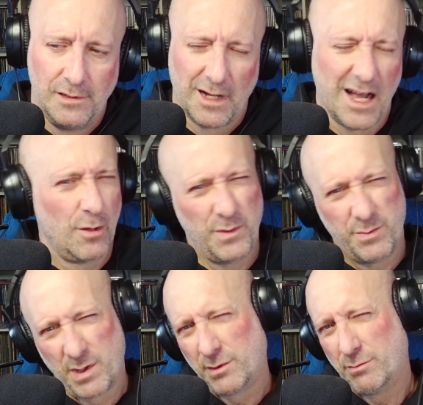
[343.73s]
I hope to
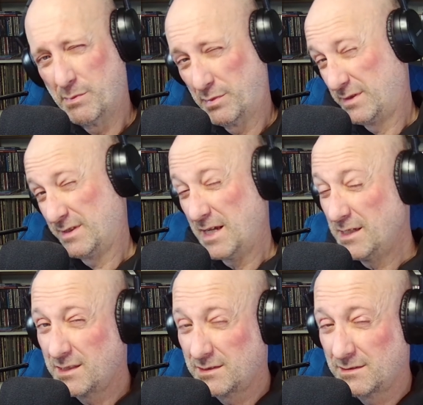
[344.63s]
be able to
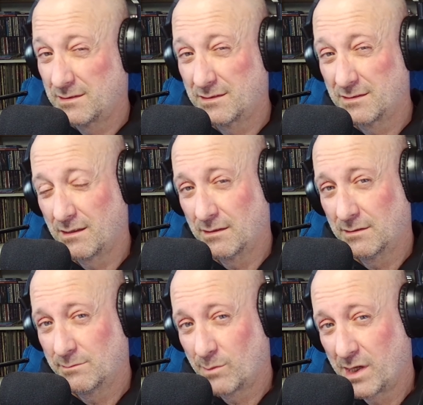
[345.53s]
replace
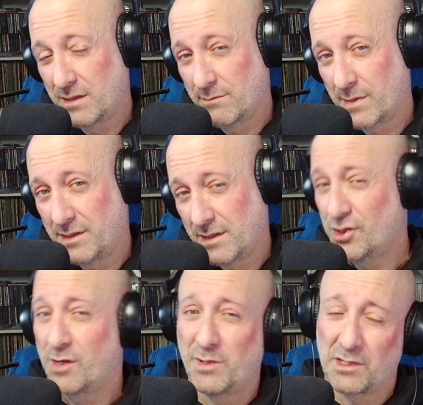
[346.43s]
uh, my my day
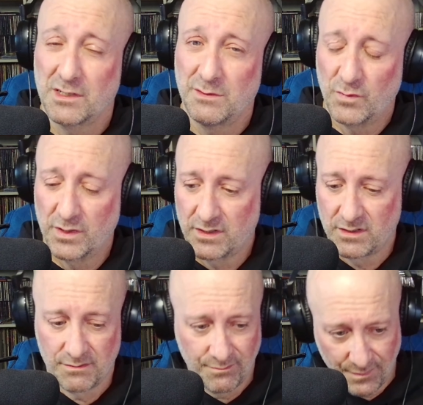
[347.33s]
job income
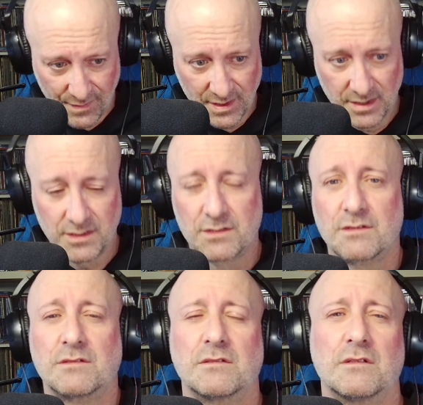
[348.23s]
with
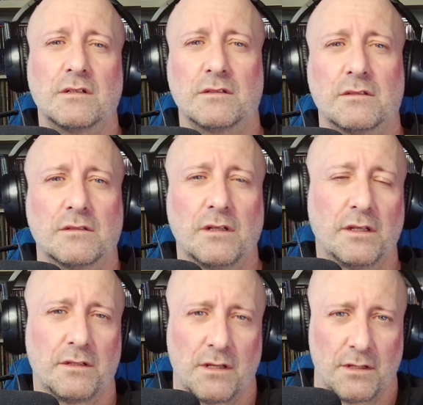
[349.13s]
this uh,
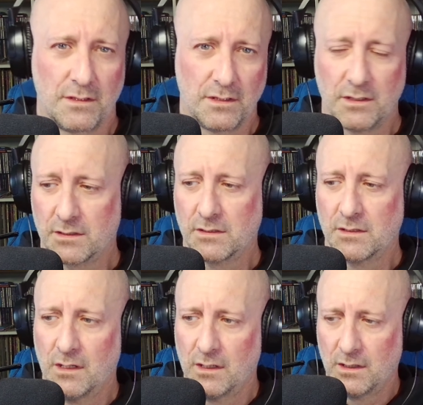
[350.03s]
and and the uh,
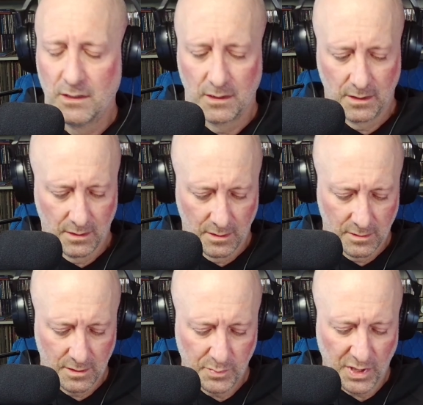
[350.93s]

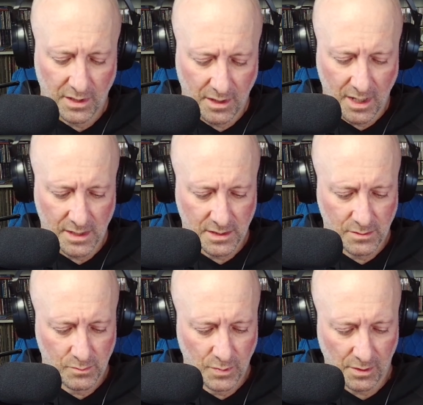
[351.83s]
the
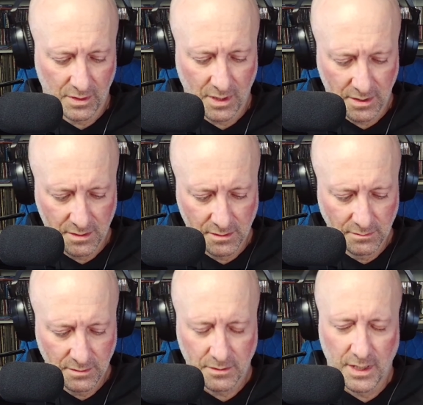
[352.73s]
podcast work that I
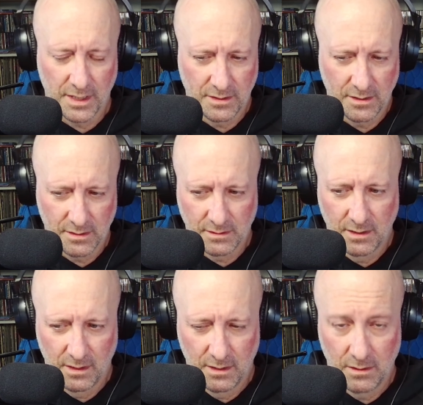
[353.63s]
do, so that uh,
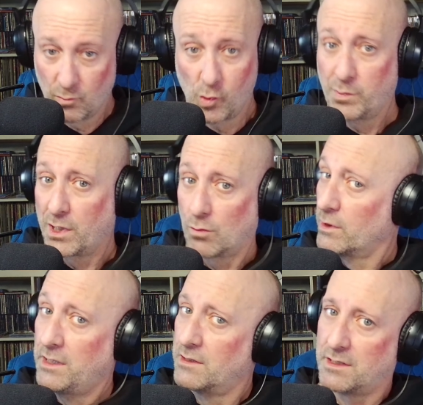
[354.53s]
won't be
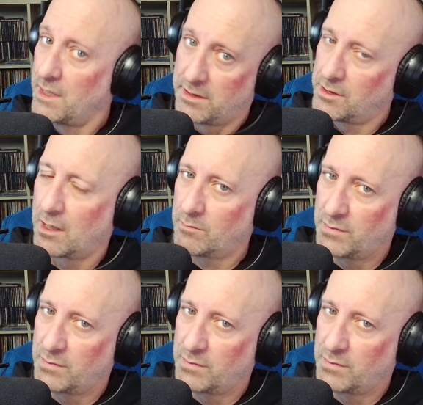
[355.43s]
quitting the day job.